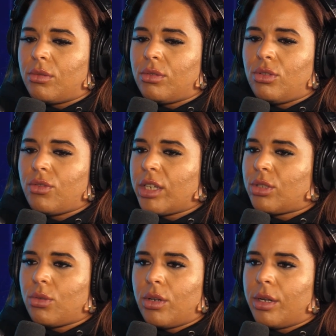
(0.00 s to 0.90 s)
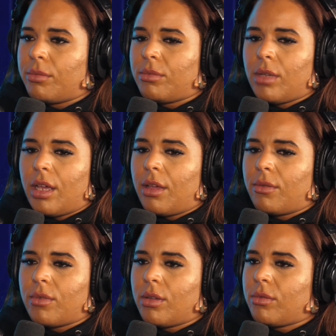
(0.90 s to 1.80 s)
drugstore
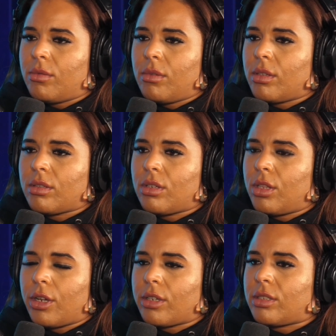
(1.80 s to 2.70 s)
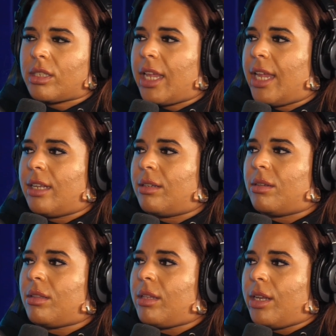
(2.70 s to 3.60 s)
clerks,
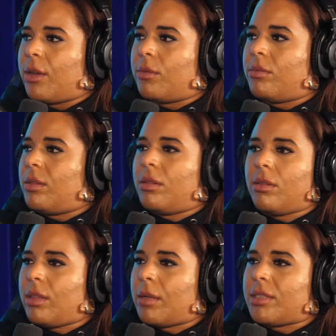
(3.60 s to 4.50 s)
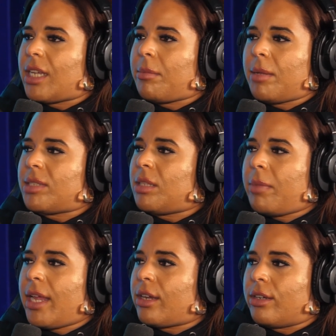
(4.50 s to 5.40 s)
and they would take me up to the
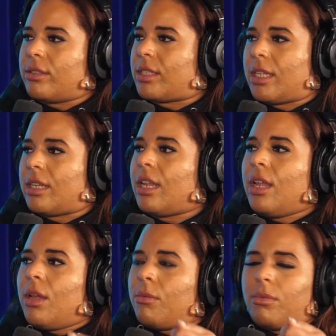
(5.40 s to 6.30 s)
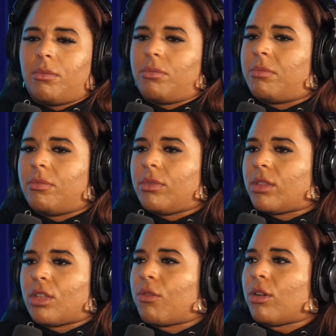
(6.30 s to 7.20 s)
bankers and
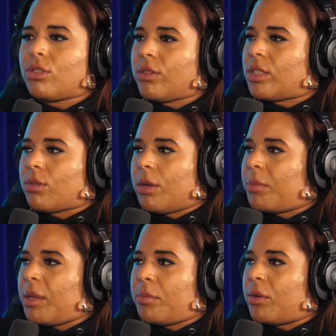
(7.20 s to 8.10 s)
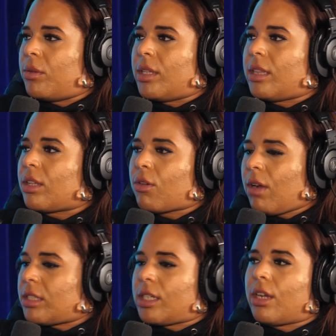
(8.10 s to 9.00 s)
the grocery store people and the
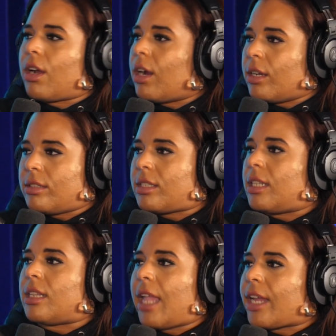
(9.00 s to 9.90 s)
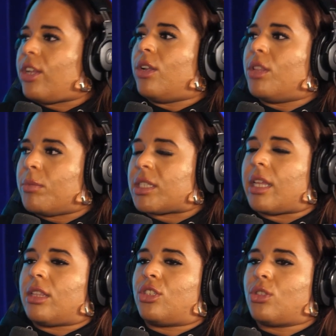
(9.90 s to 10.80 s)
crossing guards, and there was a
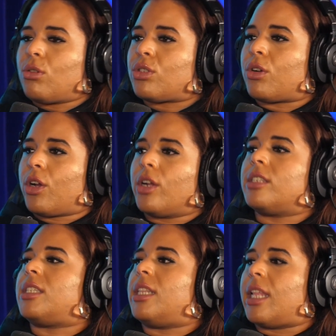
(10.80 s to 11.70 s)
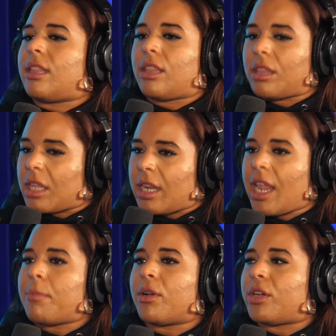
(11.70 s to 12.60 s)
social currency that the
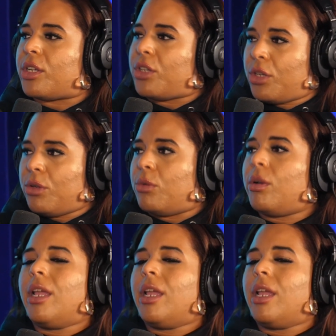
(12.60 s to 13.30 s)
neighborhood knew.